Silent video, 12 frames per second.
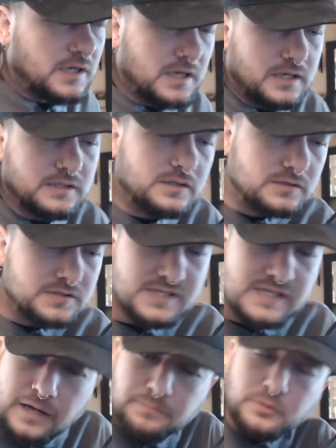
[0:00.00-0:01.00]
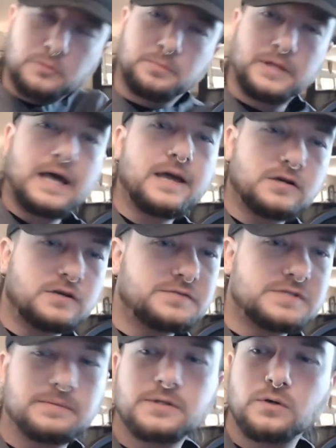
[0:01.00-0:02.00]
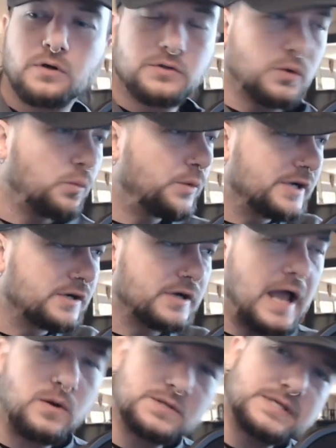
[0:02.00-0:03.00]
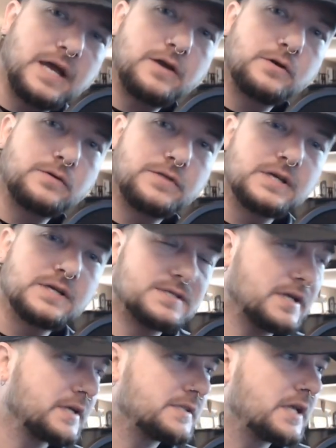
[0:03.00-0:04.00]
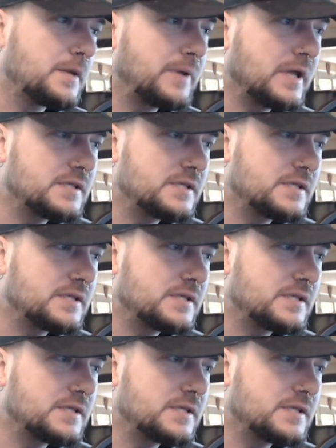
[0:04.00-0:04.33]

uh, little sample platter of some of the the weird outsider things that I tend to pay